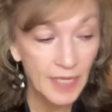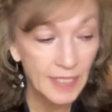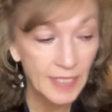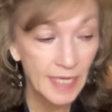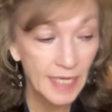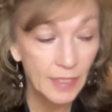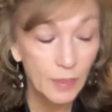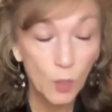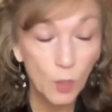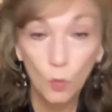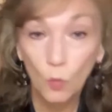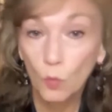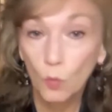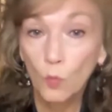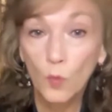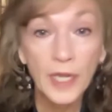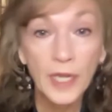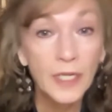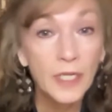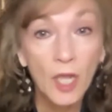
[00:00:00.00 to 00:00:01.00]
said,
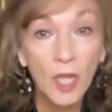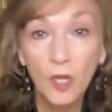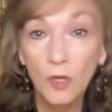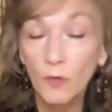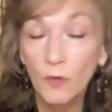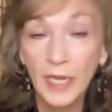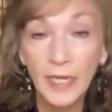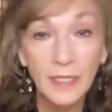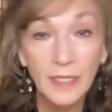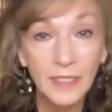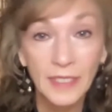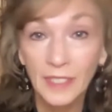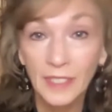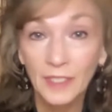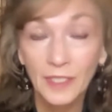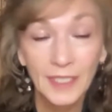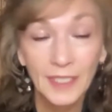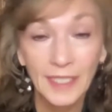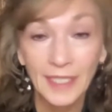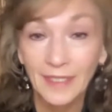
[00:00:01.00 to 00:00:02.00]
we know he's
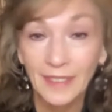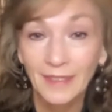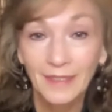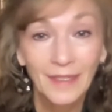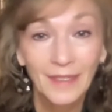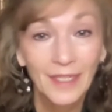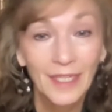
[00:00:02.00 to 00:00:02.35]
guilty.